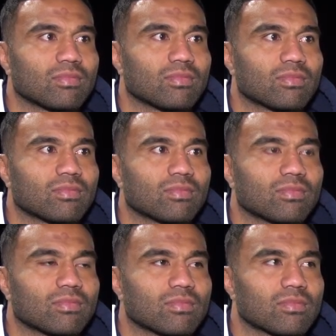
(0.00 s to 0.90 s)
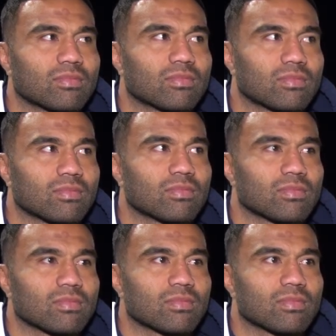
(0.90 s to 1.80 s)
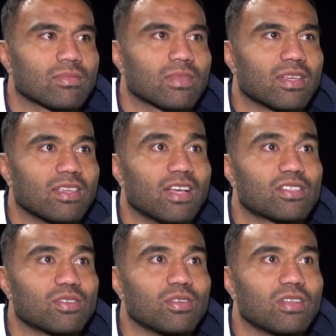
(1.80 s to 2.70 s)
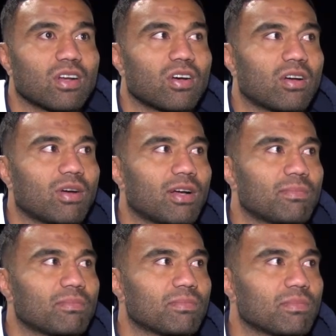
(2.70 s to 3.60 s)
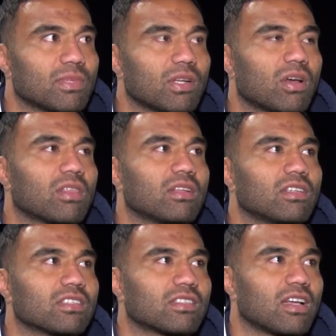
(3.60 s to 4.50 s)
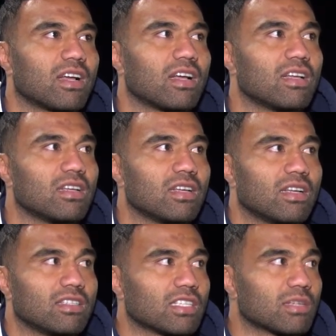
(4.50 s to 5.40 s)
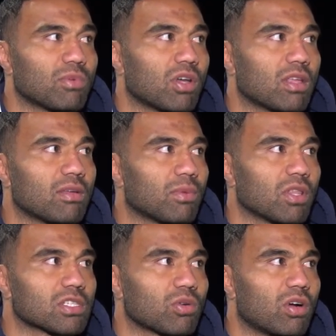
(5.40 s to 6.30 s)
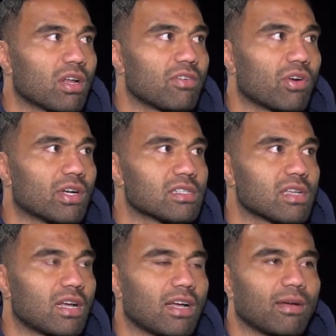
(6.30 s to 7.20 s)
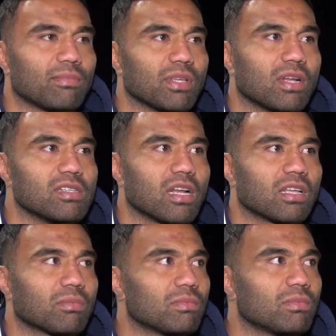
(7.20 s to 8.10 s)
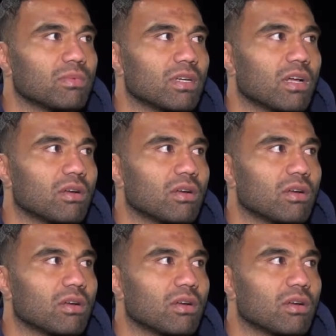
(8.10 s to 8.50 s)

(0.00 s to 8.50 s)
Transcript: aren't they? Good banter out there. Yeah, it's good. You know, I think just judging by the squad, everyone's you know, gelling, you know,